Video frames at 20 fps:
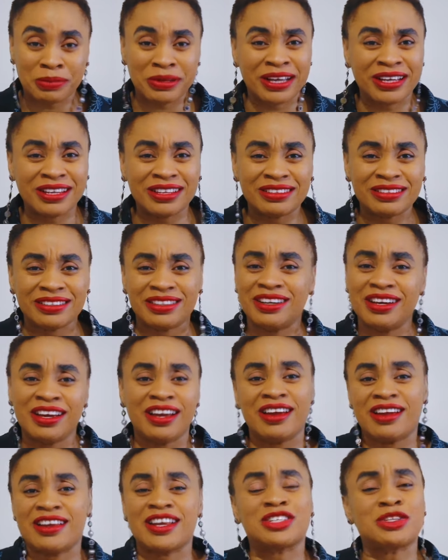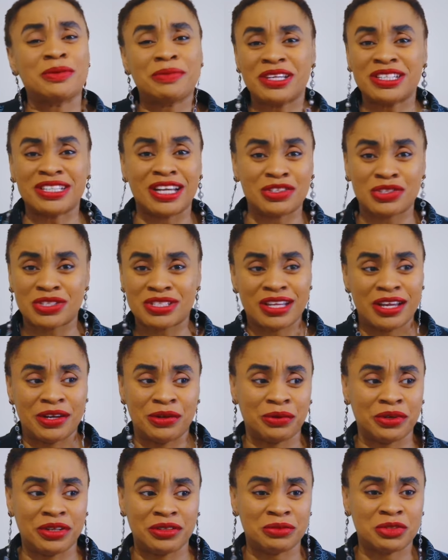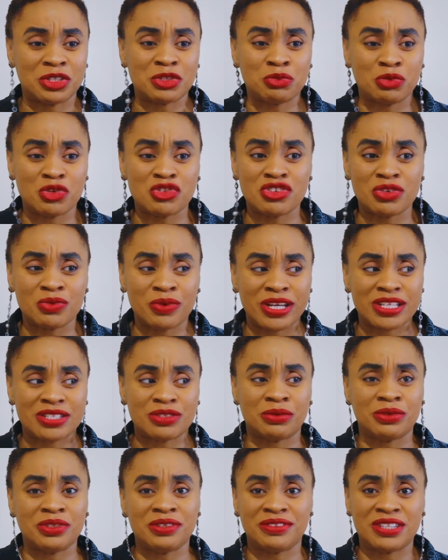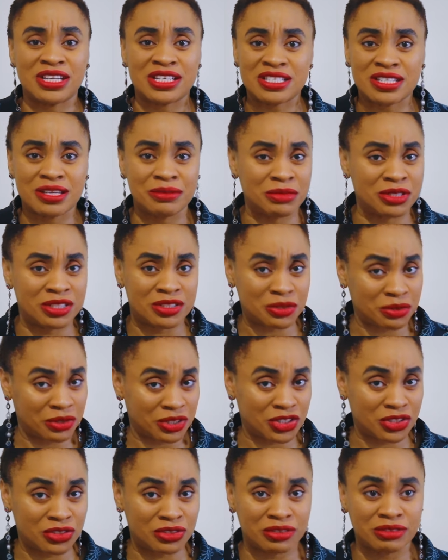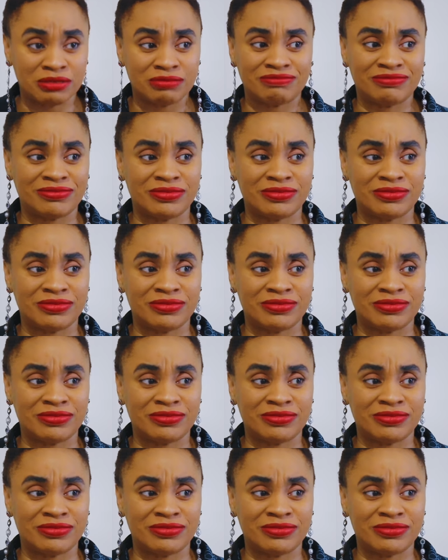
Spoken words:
Like, yeah, some things are just annoying. Just wondering why is someone even asking me this question.